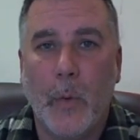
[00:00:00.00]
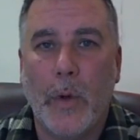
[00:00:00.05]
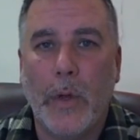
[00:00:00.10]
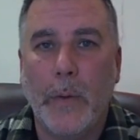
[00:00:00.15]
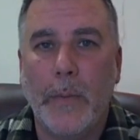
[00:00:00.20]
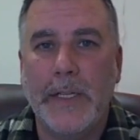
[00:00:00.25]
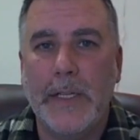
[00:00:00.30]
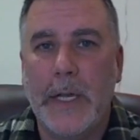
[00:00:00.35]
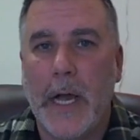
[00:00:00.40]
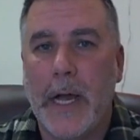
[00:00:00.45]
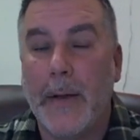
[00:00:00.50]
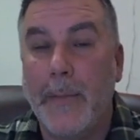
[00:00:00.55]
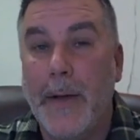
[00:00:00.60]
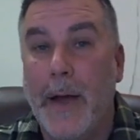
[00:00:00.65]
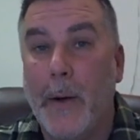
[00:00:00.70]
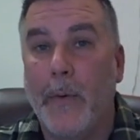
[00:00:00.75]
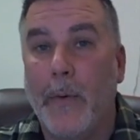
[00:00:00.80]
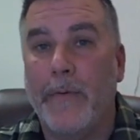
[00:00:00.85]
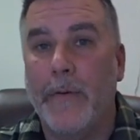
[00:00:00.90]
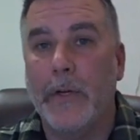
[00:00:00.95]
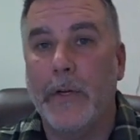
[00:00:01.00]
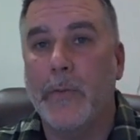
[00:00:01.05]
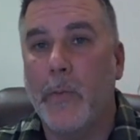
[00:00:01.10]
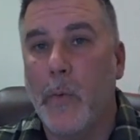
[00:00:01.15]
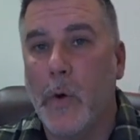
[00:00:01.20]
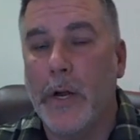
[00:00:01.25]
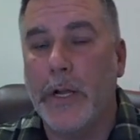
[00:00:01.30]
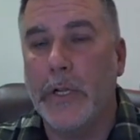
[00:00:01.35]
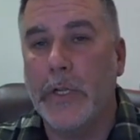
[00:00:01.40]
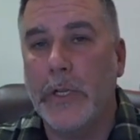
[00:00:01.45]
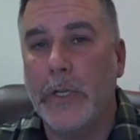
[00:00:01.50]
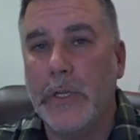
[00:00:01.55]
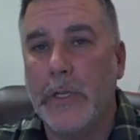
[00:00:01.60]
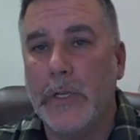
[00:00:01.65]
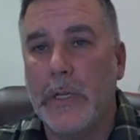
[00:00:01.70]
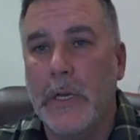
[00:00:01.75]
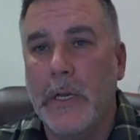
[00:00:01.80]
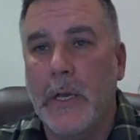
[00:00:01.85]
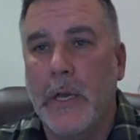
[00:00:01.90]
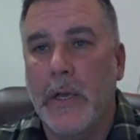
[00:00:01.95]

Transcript: We're going to be talking about reverse mortgages.